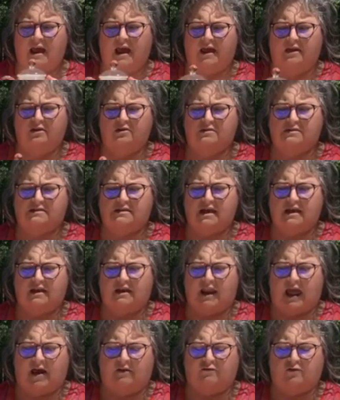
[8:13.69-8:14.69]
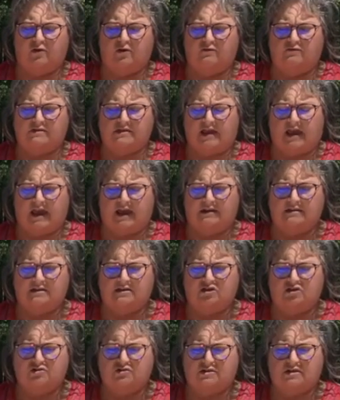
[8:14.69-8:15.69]
and you set it after you've
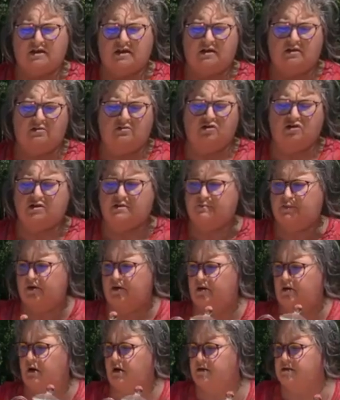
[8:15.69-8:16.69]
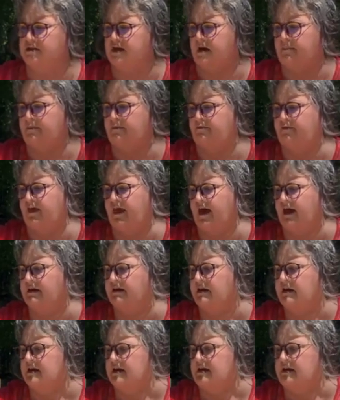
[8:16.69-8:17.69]
decanted your tea. You just put it on top of that
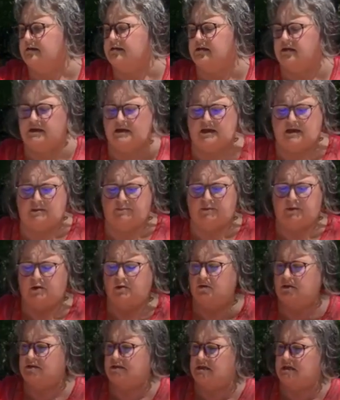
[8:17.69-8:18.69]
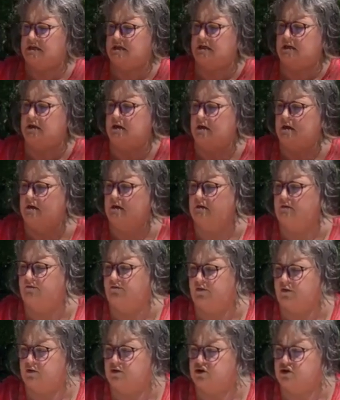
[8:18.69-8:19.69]
to keep your tea
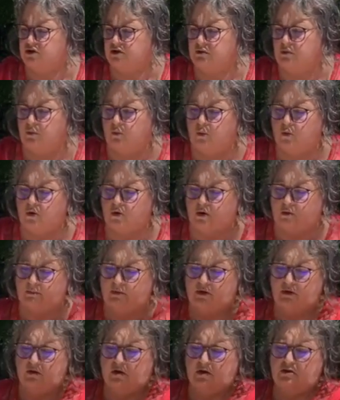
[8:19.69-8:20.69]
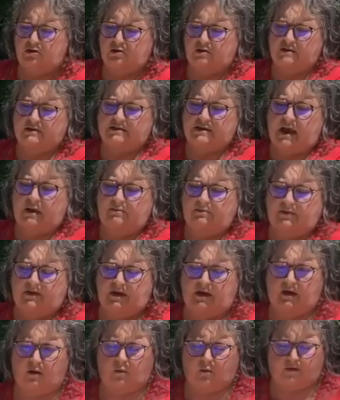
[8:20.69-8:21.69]
infusion warm. You can do the same
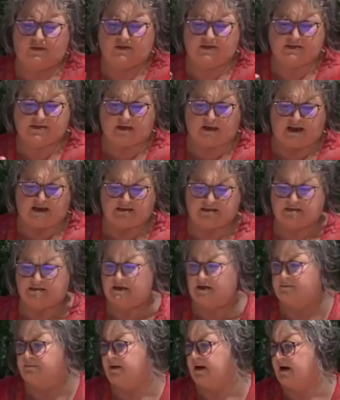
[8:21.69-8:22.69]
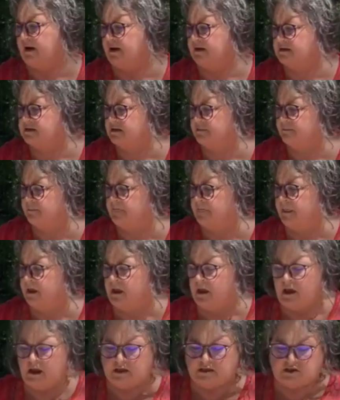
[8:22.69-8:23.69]
thing with this glass teapot.
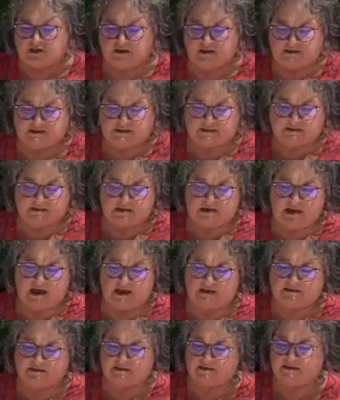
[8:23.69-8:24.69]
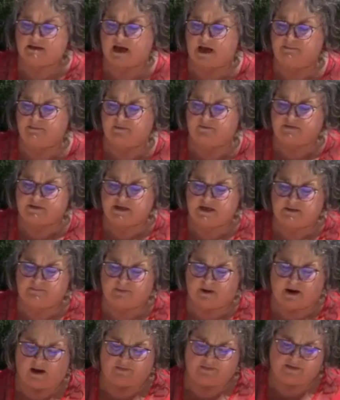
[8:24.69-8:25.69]
So this is the next type of
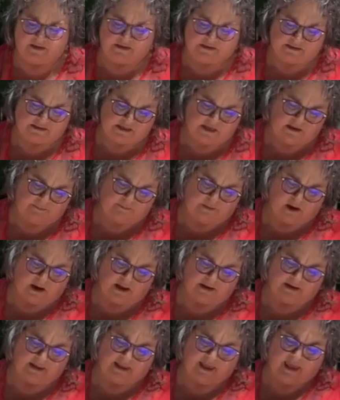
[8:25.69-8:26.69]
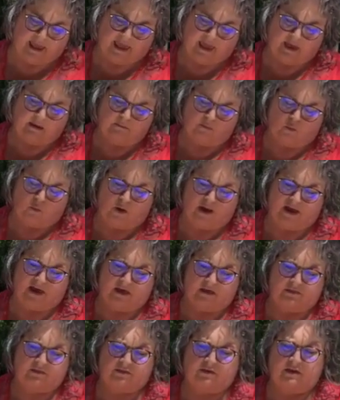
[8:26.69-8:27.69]
teapot. This teapot came
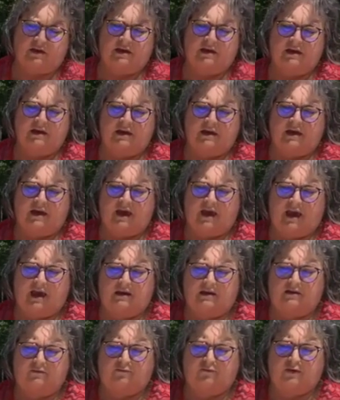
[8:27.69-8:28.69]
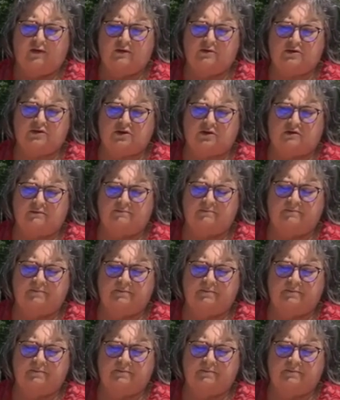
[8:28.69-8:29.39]
with an infuser